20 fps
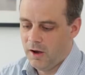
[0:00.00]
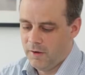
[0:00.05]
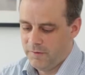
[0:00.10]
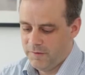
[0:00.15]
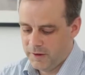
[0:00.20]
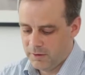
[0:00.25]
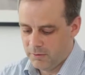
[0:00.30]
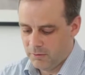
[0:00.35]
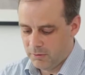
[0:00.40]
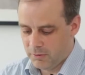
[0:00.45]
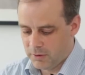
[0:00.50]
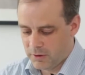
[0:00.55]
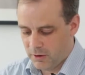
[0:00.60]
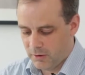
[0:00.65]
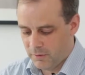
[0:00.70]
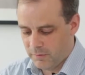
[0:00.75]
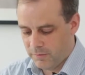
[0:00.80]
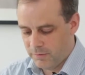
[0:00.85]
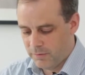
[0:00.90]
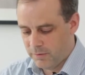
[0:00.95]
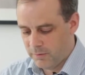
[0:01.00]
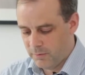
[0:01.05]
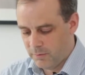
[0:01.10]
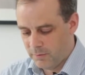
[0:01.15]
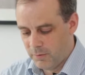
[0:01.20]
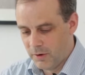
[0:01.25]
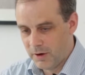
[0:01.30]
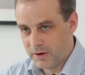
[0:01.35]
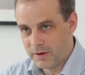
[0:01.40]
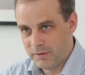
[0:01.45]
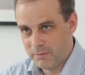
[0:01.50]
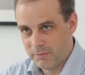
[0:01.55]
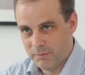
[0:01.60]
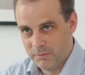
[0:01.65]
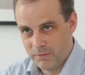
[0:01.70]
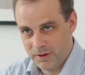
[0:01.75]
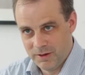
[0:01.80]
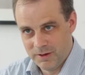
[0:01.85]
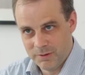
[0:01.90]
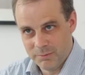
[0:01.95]
I think what we got for
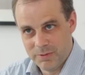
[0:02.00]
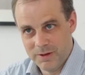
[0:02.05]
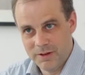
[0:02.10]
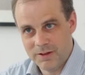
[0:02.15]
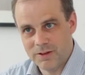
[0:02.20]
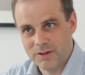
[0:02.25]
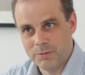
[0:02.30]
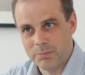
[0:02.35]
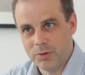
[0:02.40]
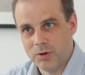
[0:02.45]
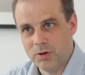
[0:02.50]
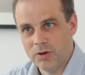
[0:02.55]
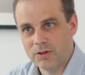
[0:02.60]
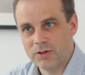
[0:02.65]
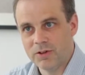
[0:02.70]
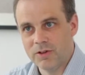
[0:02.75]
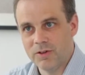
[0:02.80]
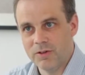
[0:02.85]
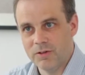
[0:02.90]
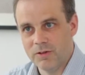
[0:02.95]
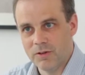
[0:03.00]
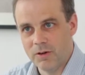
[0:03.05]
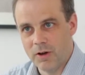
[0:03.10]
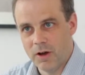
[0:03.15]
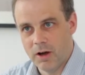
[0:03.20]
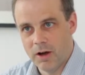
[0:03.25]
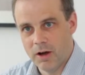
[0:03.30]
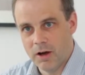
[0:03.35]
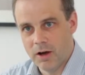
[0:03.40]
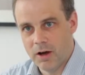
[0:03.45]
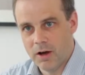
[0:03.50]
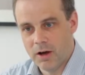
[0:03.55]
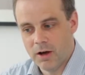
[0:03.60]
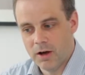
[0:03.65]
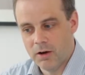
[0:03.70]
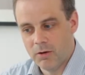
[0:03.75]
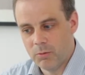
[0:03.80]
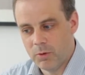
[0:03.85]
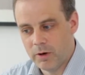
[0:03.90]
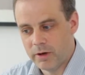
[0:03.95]
reading Peter's books and
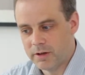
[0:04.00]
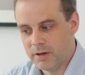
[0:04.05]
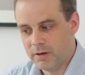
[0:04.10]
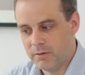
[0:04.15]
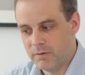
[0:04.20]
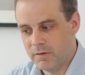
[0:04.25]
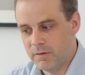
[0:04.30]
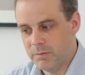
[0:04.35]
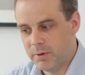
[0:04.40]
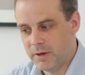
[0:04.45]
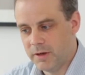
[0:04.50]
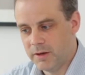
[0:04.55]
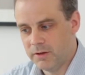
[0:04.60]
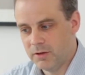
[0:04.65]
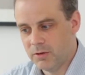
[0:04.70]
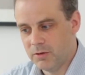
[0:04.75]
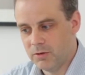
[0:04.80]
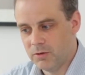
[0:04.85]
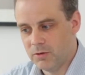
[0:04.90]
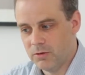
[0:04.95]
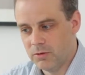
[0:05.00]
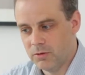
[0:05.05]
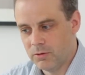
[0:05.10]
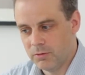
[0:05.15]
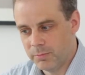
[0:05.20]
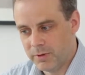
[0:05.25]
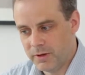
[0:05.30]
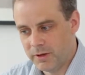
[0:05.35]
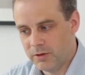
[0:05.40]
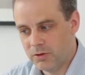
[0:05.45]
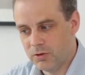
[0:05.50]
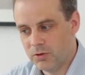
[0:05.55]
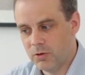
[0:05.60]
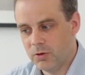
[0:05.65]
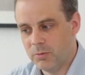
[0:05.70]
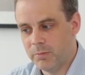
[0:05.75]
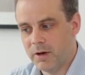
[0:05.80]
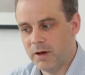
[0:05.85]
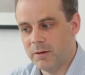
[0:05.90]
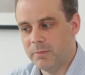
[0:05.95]
working with Peter or being
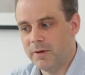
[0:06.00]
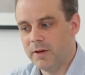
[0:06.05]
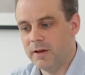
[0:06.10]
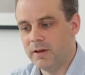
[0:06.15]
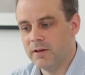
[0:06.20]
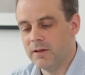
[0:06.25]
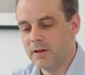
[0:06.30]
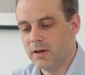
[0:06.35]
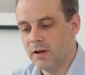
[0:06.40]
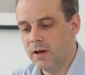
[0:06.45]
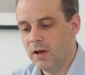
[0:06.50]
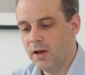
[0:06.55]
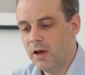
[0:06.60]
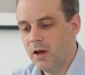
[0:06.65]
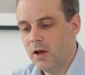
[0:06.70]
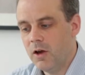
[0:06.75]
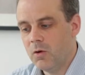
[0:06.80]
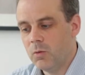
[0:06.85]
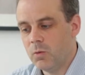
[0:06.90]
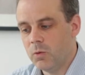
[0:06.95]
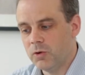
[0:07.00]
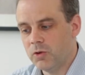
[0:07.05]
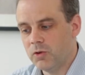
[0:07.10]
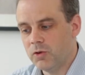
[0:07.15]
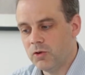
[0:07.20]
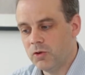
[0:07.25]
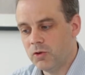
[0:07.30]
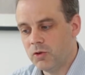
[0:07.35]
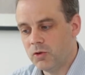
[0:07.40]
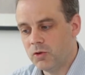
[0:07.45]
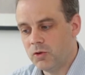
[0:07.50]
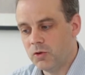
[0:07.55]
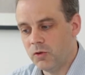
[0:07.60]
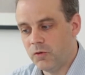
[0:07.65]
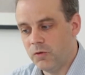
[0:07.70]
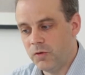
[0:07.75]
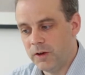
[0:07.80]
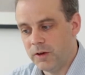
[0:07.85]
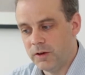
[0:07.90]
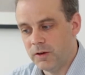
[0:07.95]
taught by Peter was to
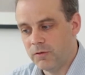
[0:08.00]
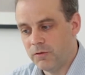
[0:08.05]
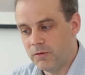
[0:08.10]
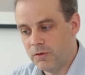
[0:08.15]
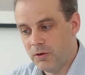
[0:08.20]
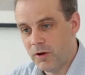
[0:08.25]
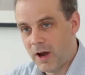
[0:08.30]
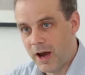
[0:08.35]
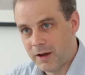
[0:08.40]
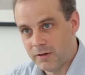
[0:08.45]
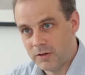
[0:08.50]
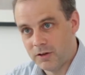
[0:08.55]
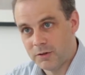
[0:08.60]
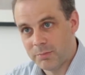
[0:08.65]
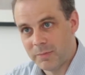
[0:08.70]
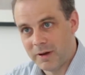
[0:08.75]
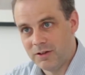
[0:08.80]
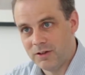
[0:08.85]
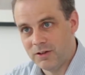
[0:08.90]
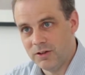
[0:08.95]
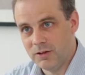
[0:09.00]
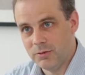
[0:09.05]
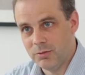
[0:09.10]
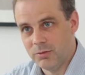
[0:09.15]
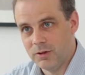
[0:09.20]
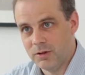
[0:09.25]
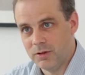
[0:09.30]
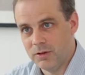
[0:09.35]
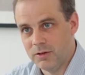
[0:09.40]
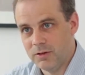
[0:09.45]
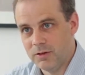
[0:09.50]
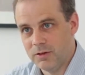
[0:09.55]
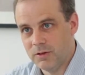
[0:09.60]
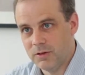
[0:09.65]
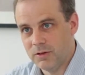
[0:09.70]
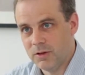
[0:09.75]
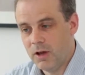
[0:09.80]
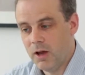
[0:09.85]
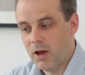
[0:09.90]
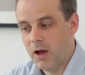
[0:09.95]
think through how the spaces were
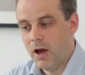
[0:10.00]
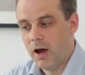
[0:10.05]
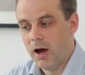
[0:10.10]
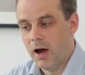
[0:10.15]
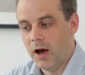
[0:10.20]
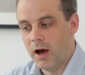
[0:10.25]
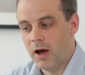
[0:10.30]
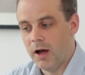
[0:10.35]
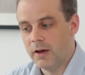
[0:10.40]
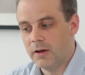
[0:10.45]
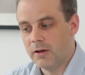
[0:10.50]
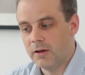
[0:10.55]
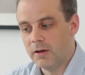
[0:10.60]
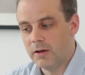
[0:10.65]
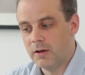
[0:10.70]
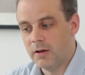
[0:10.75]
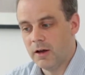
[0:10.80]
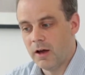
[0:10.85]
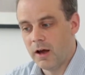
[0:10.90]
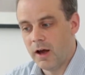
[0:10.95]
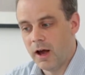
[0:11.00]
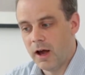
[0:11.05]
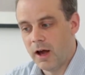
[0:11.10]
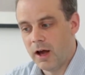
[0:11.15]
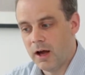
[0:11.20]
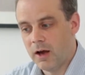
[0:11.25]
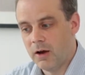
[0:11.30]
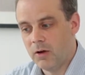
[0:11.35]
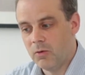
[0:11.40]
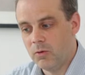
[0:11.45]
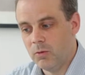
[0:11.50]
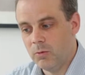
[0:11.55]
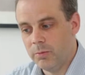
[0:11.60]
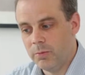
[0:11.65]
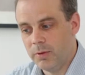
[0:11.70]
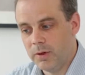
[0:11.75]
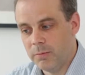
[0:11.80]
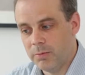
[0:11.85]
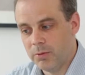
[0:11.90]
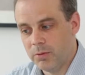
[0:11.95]
used and how
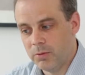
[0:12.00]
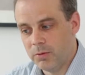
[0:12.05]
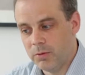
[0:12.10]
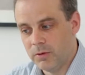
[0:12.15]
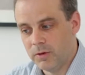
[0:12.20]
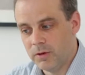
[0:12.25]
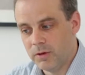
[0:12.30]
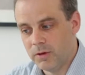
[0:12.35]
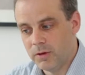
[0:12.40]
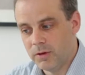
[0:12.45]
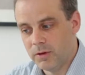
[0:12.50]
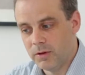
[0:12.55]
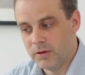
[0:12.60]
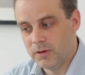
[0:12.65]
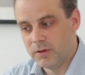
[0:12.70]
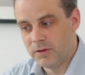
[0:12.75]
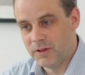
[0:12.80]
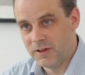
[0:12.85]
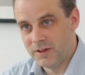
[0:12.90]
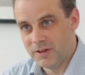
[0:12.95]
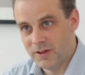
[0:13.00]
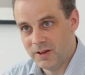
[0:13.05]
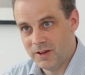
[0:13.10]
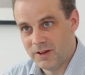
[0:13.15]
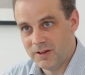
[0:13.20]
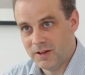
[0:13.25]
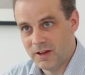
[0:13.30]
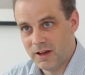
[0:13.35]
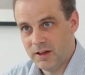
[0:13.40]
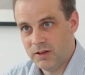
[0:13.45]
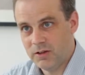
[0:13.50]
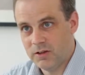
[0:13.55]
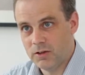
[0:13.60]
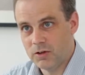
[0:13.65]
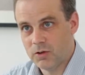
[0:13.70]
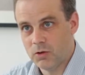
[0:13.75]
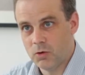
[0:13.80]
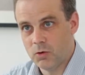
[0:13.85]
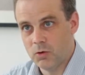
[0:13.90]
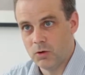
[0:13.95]
people would sit at a
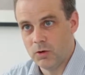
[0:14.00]
desk,